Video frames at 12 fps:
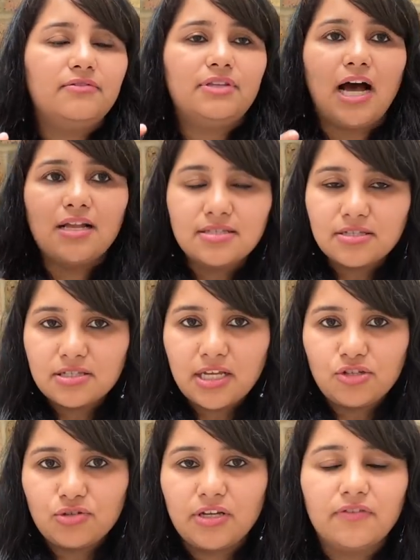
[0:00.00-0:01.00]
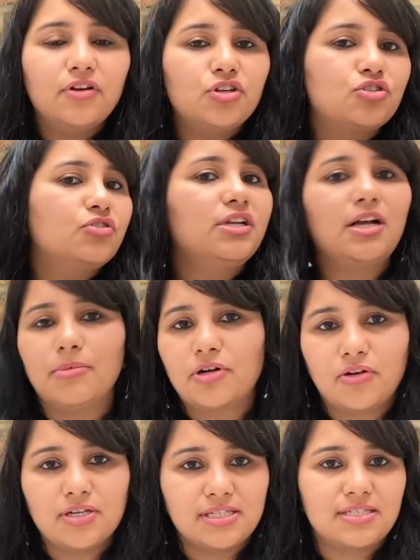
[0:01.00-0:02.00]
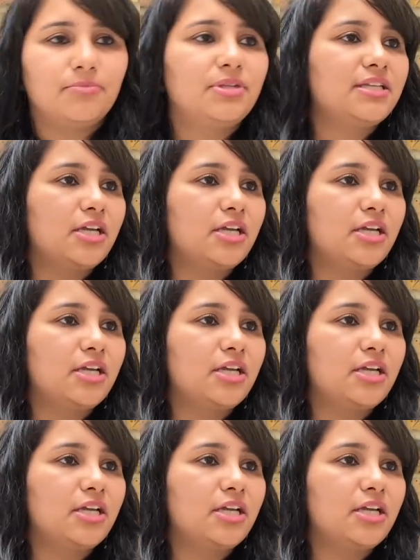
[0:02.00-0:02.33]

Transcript: the answers that you give shouldn't come across as something